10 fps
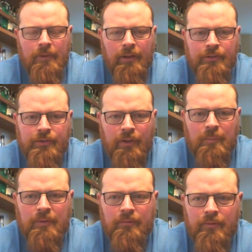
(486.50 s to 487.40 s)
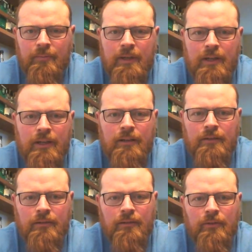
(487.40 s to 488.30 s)
adjustment for me
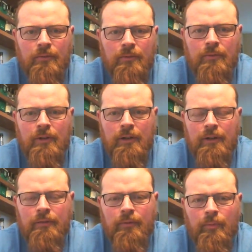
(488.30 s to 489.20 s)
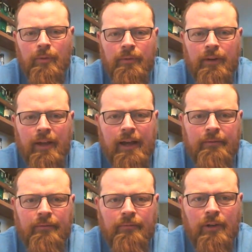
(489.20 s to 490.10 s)
to go from a month and a
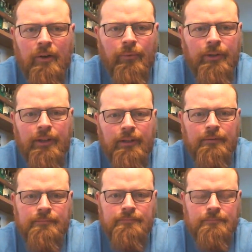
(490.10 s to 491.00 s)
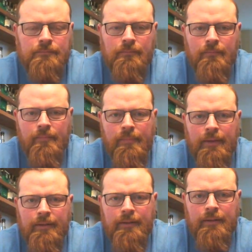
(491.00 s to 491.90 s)
half of not working
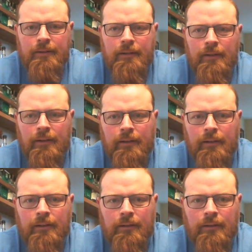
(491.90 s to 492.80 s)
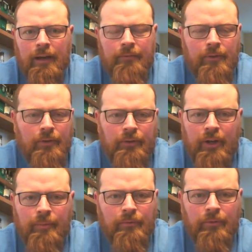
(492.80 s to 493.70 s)
and having all the
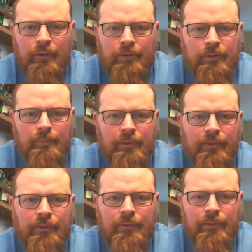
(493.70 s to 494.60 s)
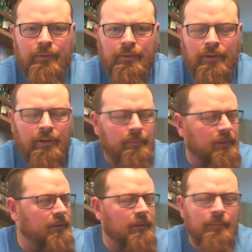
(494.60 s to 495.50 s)
time in the world to
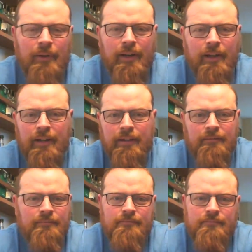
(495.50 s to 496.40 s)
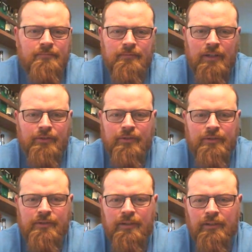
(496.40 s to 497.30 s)
pursue my
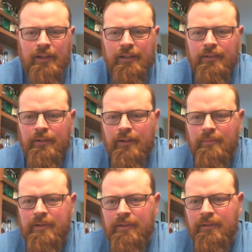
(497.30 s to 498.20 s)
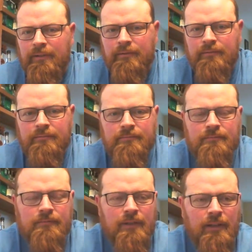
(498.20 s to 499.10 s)
interests and likes and hobbies and
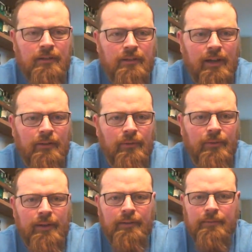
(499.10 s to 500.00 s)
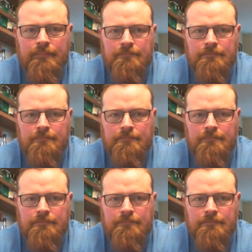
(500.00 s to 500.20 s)
tackle things